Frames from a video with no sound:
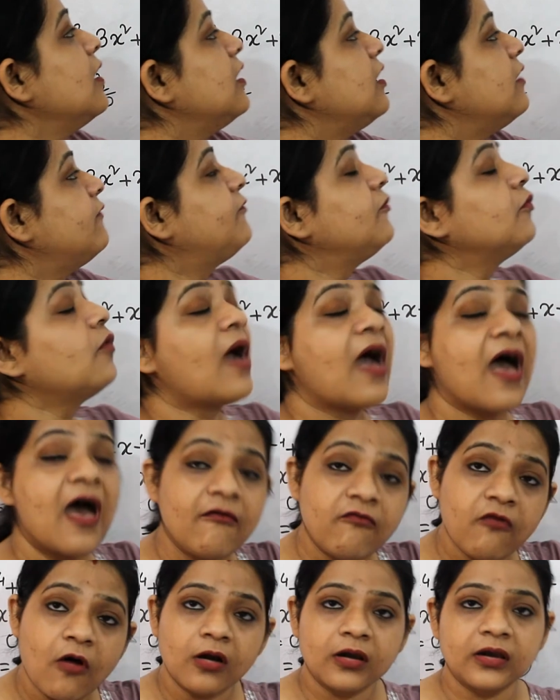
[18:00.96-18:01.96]
if you
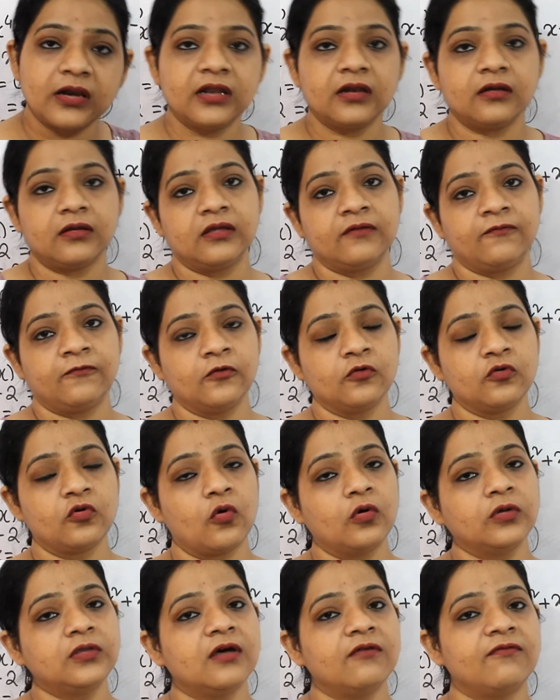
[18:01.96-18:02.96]

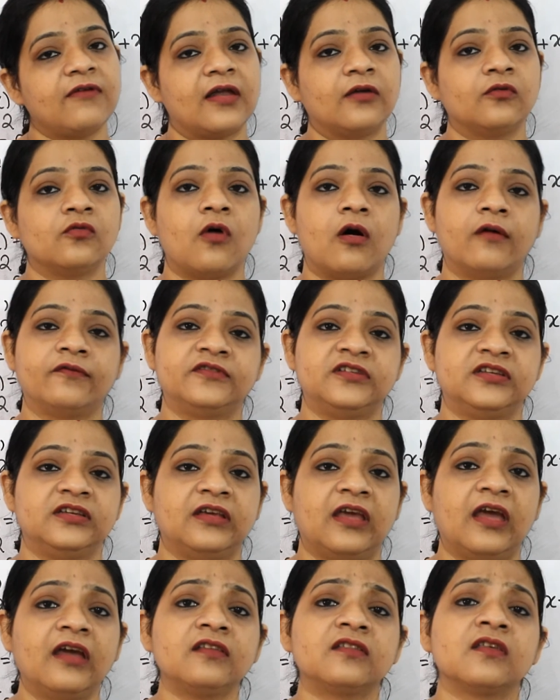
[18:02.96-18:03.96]
know the value of
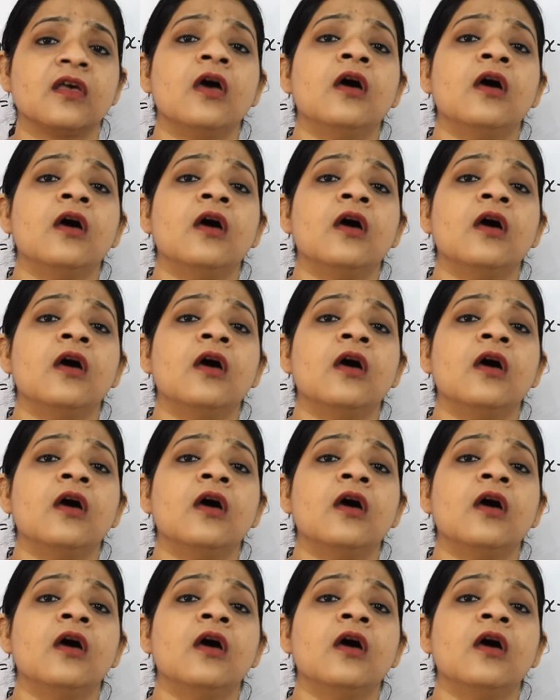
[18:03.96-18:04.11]
gx,